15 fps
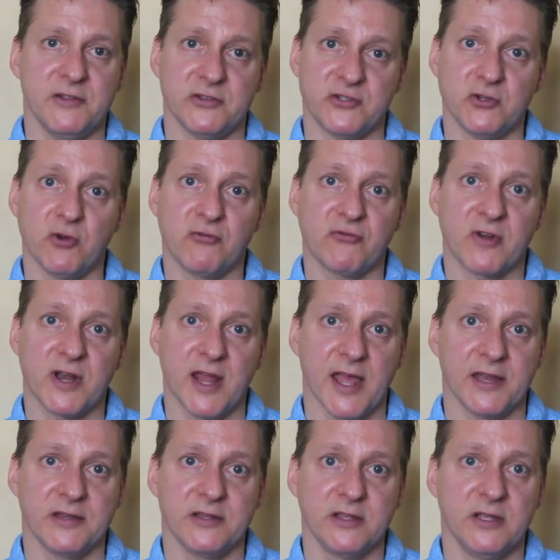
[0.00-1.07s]
There's no front
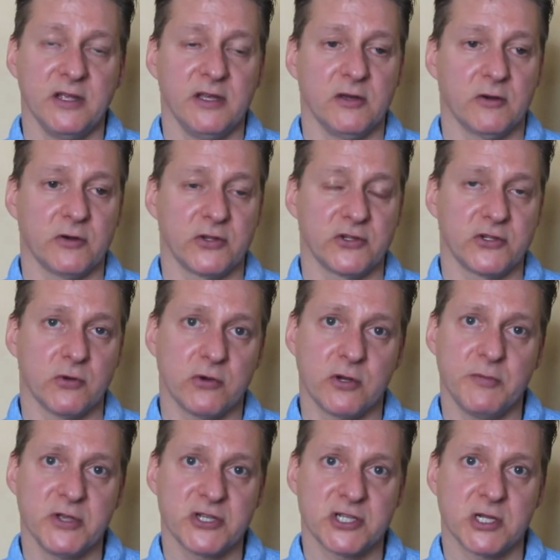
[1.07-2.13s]
end, or there's no
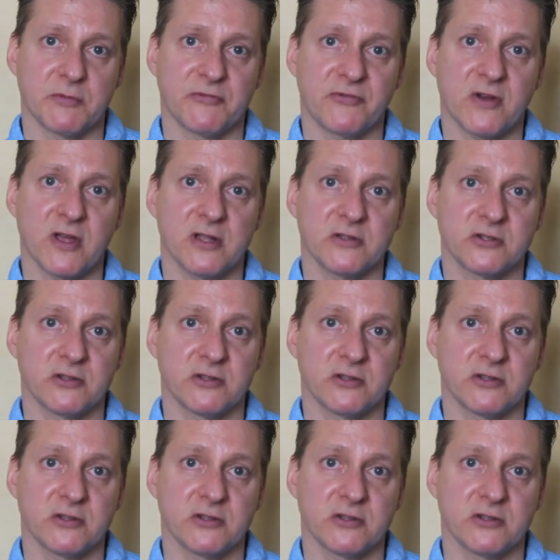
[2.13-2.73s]
commission up front,